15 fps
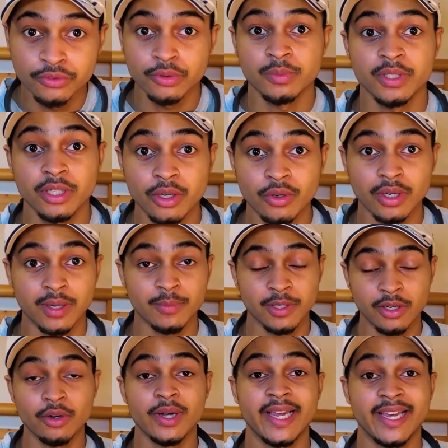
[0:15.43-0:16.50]
so I'm
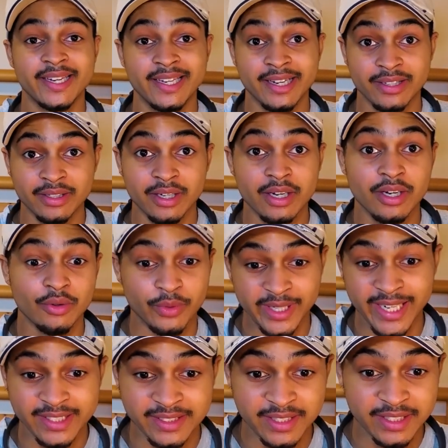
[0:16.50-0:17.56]
gonna go ahead and
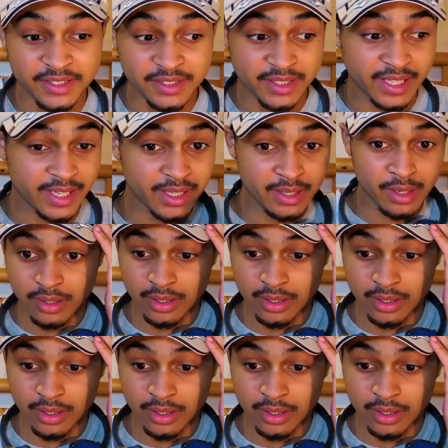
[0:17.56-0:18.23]
react to this thing,